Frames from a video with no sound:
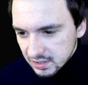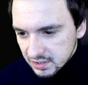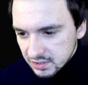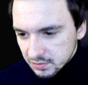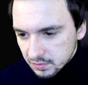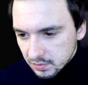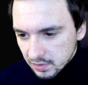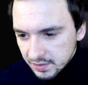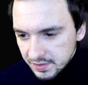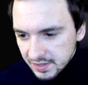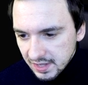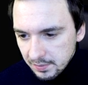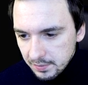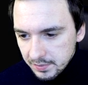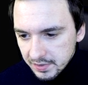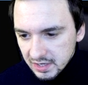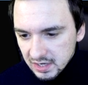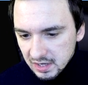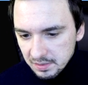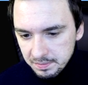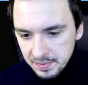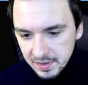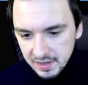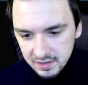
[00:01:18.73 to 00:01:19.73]
this one. Then we're
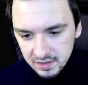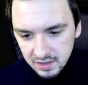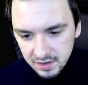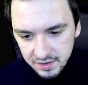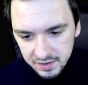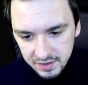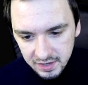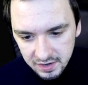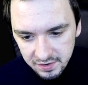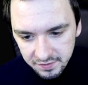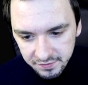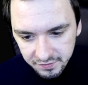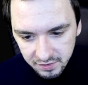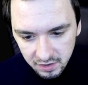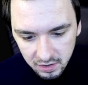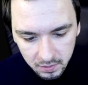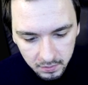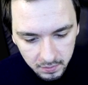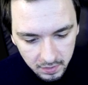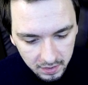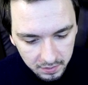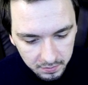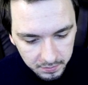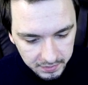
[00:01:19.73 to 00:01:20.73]
going to pick the
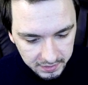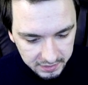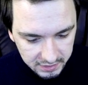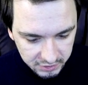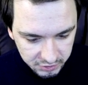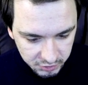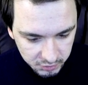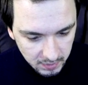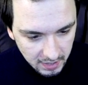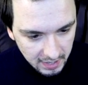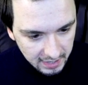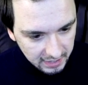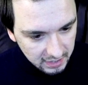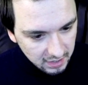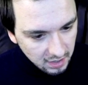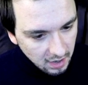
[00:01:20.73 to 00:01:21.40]
default one, we're going to drag